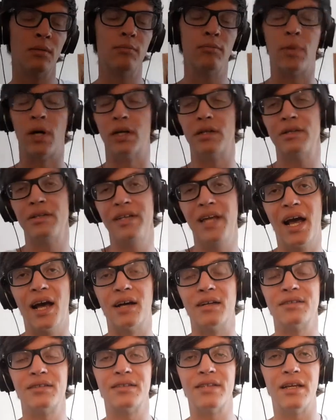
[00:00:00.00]
But yeah,
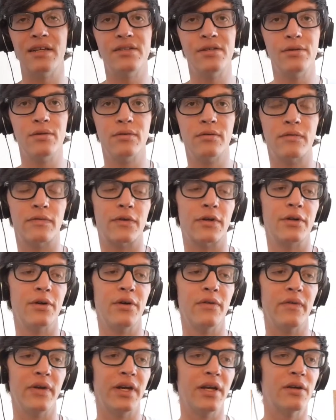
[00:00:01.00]
stay tuned for
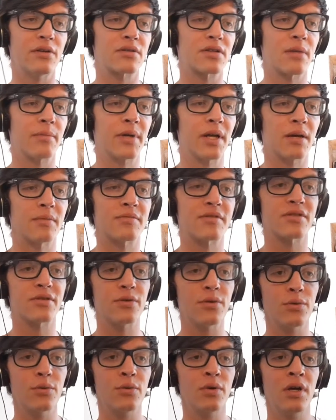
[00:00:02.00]
new videos coming up
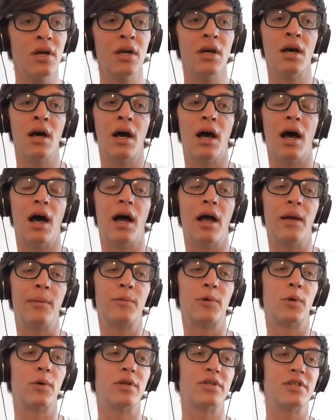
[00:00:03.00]
soon. I'm
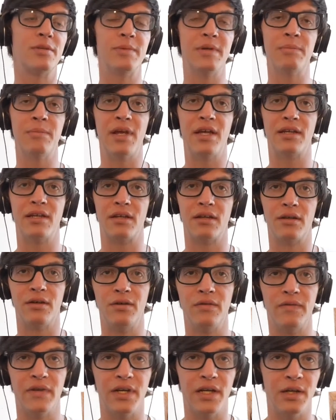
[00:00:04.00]
going to be making a new
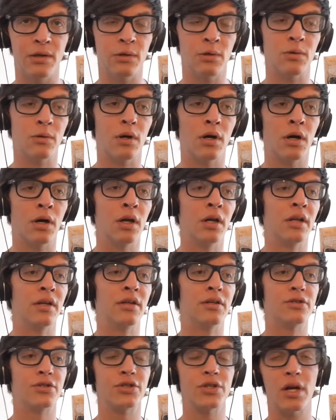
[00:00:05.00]
video
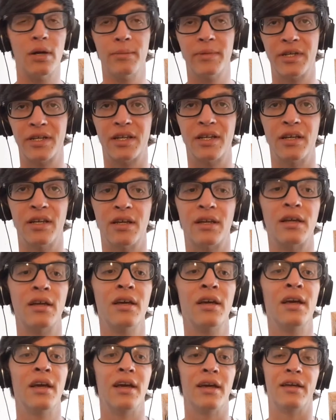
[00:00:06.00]
on Shaman King
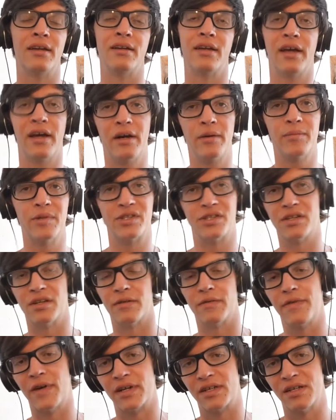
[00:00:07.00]
and how much it
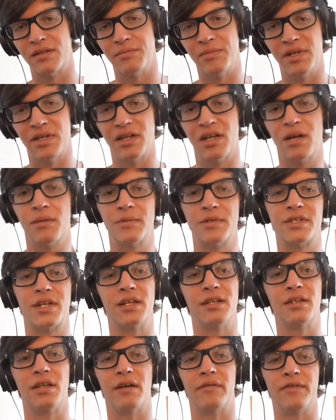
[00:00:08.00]
affected me and how much I
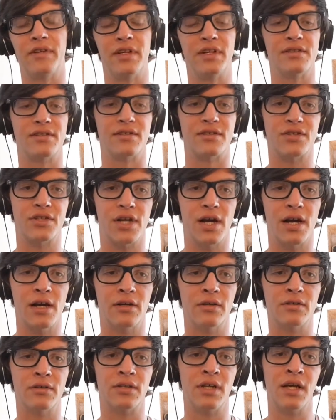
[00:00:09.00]
loved it as a
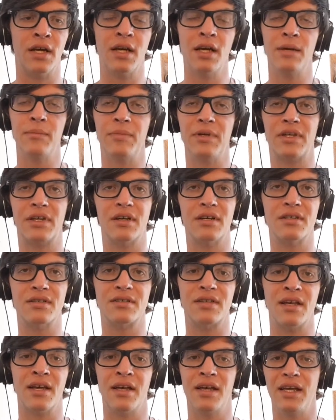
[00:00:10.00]
child,
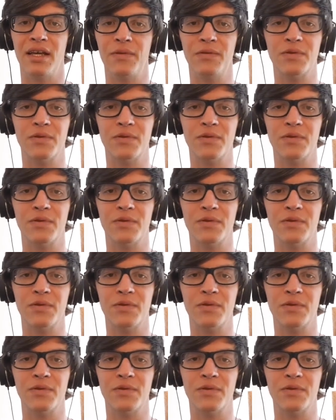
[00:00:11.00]
because it